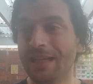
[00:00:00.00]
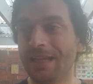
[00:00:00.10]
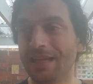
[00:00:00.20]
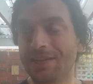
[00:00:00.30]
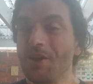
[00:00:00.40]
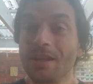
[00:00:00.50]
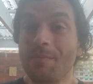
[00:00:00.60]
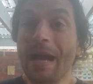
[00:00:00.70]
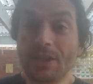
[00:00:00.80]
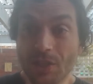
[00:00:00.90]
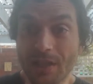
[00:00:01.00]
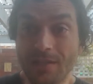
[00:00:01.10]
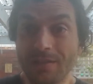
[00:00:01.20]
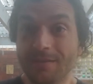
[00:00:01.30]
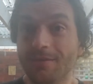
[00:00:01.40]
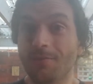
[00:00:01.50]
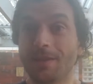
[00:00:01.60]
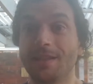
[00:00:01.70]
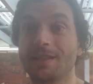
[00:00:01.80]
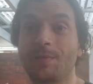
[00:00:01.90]
I can only imagine
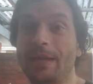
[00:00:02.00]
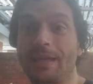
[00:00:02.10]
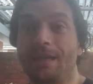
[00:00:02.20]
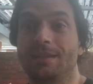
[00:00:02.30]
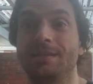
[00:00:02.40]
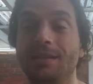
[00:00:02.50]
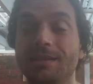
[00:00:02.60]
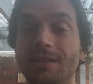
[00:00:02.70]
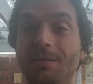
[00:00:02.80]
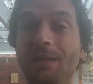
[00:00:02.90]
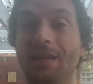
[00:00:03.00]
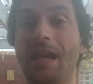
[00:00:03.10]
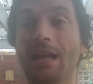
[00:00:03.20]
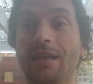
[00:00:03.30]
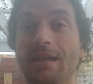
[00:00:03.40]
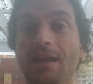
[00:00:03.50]
what this weekend is going to be like.